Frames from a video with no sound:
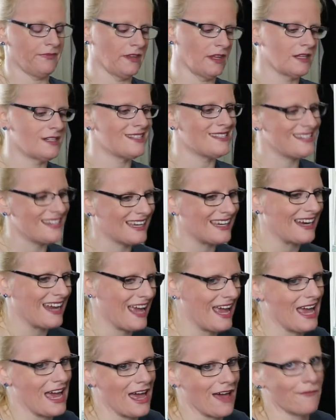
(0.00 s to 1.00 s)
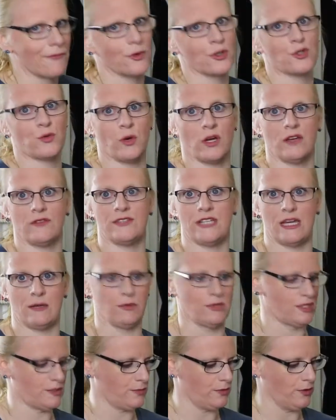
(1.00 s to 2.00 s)
stick and a half or 12
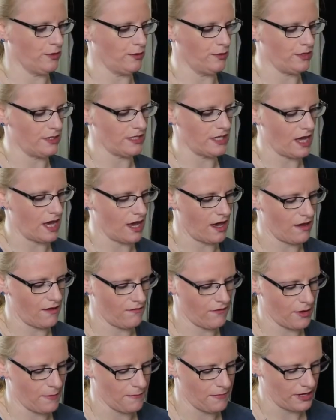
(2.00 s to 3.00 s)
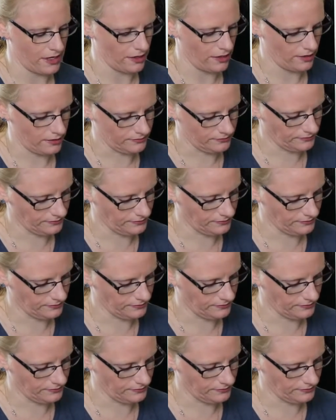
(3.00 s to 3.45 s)
tablespoons of butter.